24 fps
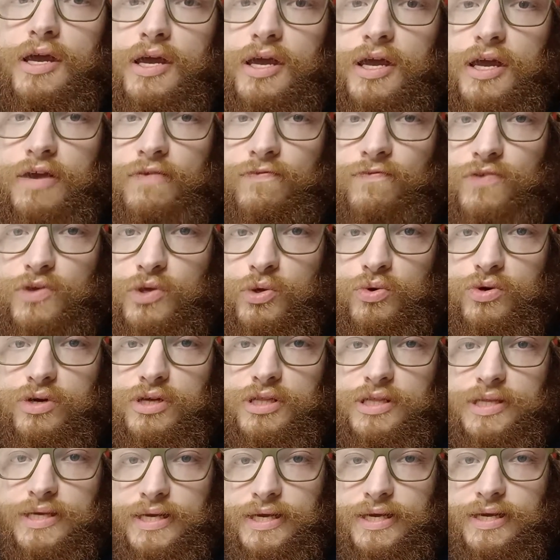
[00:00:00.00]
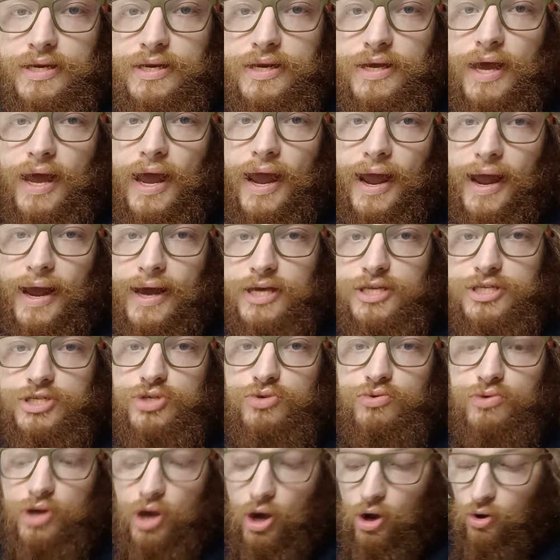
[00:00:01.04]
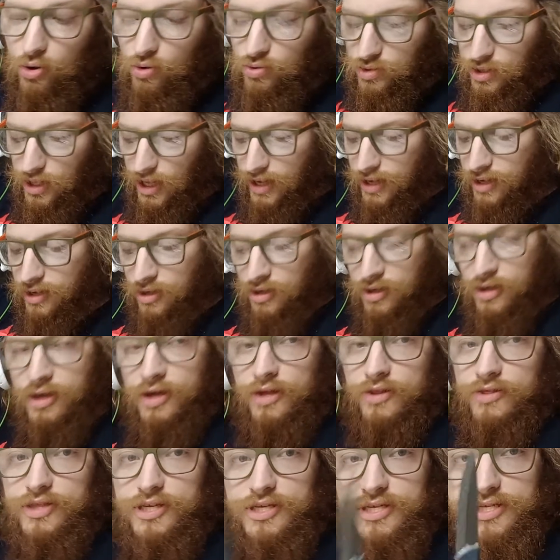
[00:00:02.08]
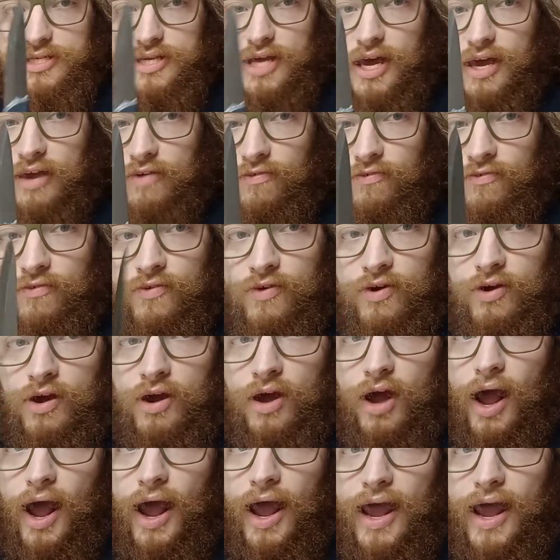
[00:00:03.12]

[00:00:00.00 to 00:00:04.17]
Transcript: If you clean as you go, like this knife, I